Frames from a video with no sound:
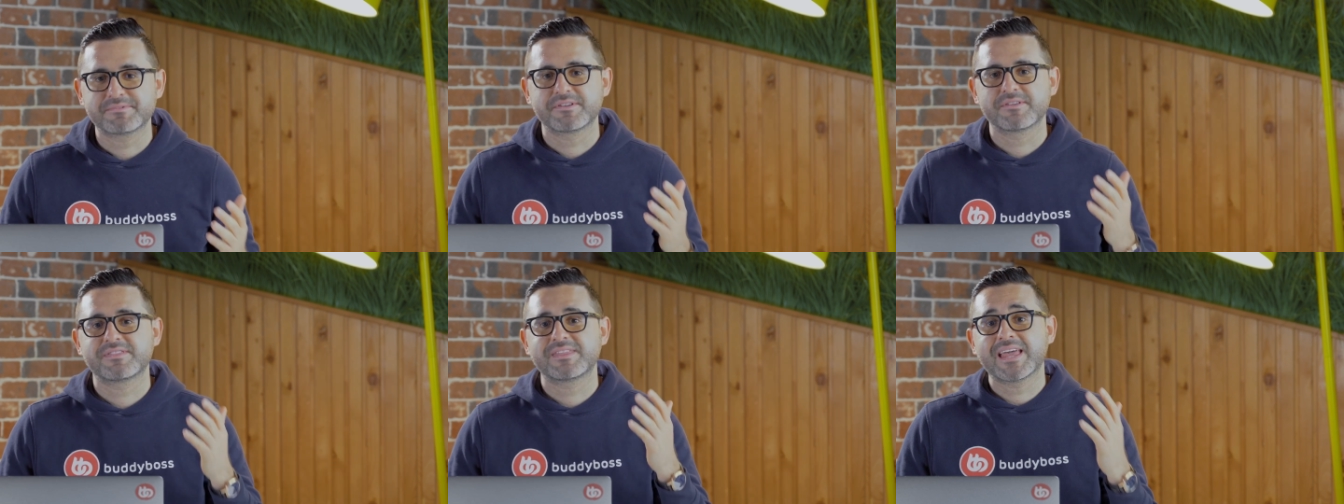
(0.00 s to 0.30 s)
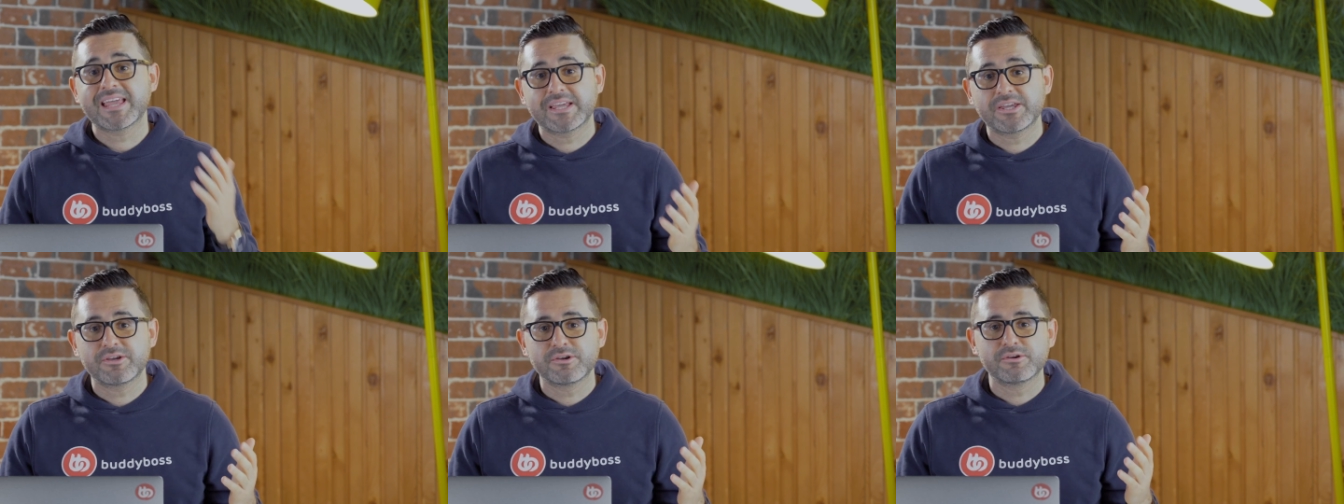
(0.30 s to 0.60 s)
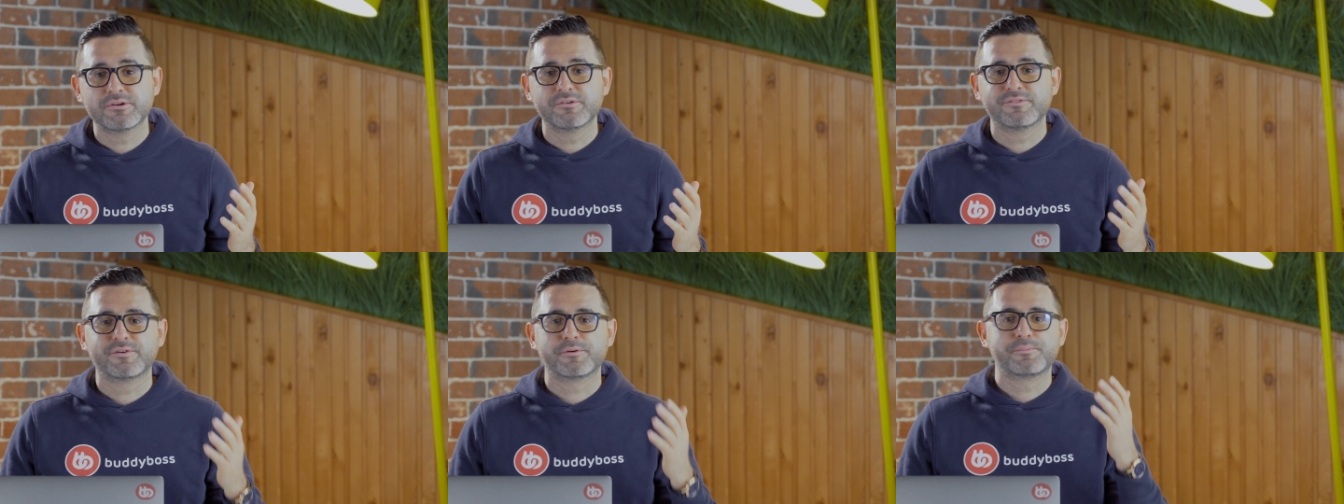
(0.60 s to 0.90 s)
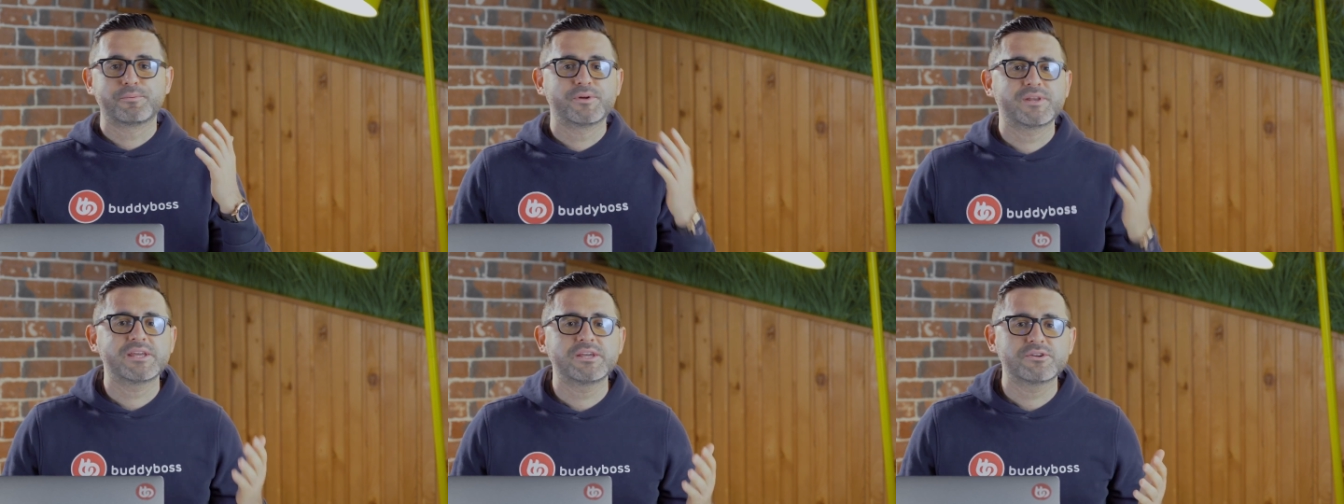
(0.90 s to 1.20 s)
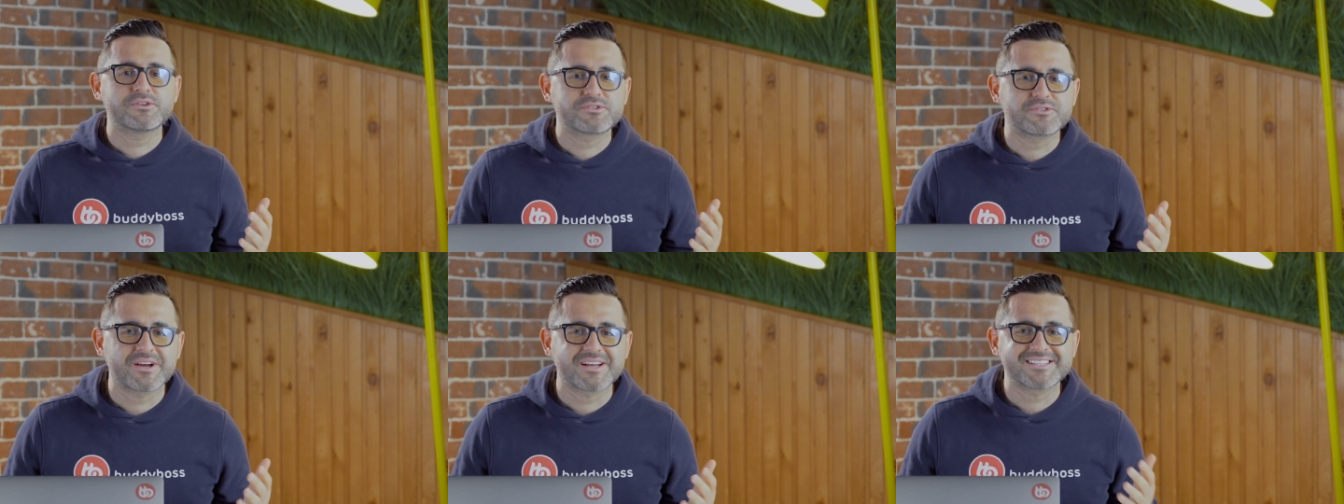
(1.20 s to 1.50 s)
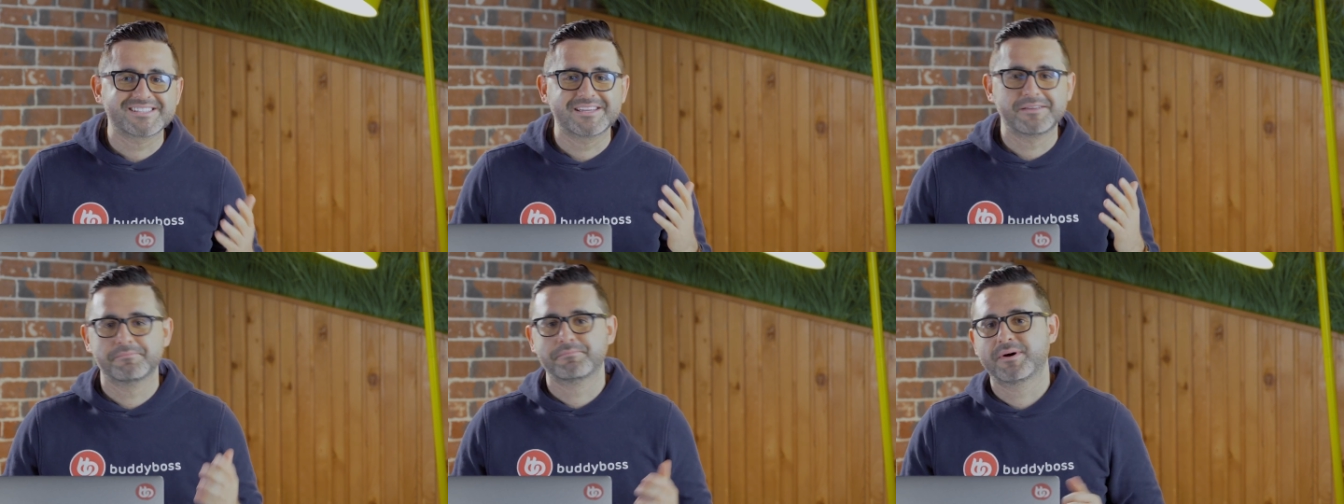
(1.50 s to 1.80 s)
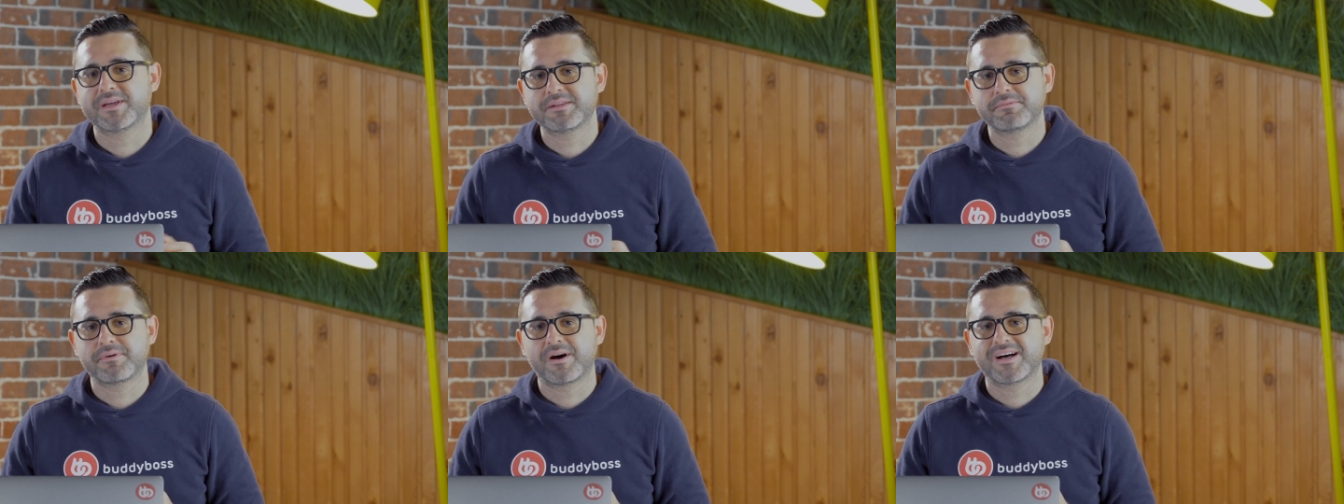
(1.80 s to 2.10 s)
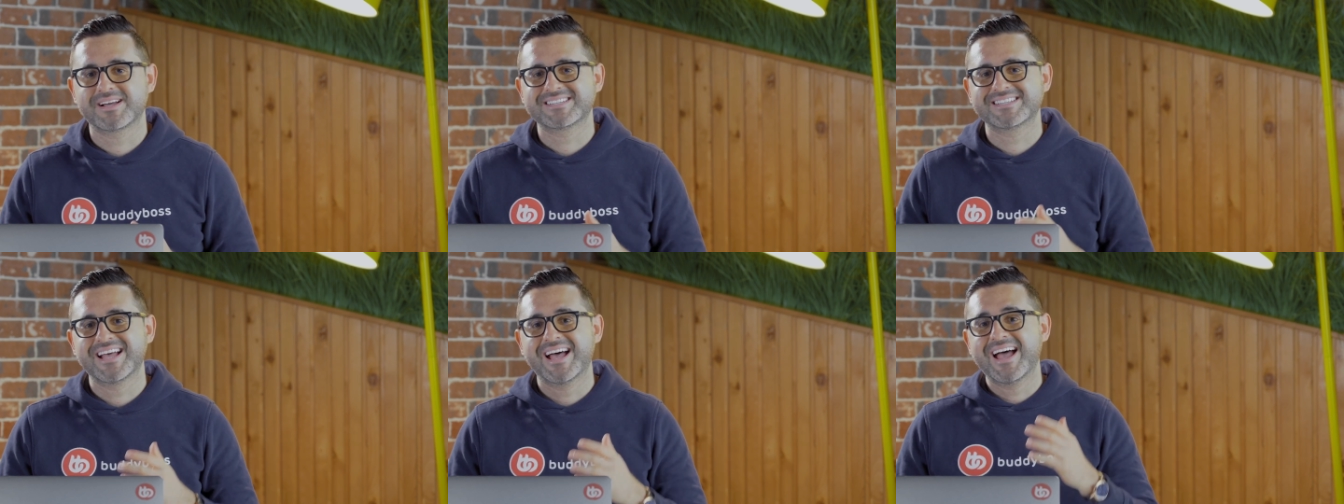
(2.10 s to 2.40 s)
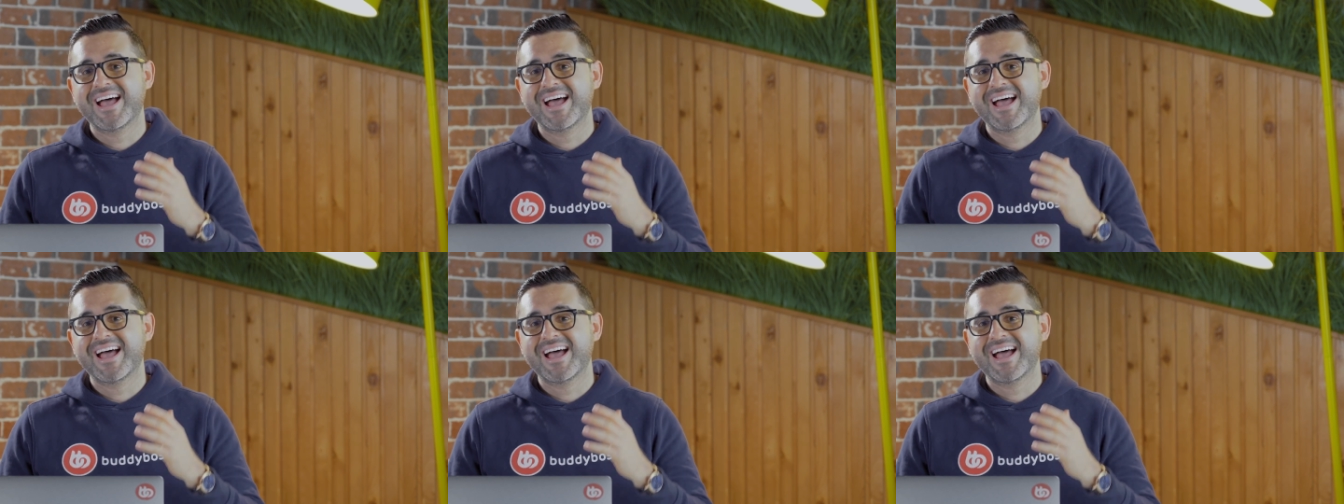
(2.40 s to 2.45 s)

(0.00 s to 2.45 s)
to thank you for putting your trust in BuddyBoss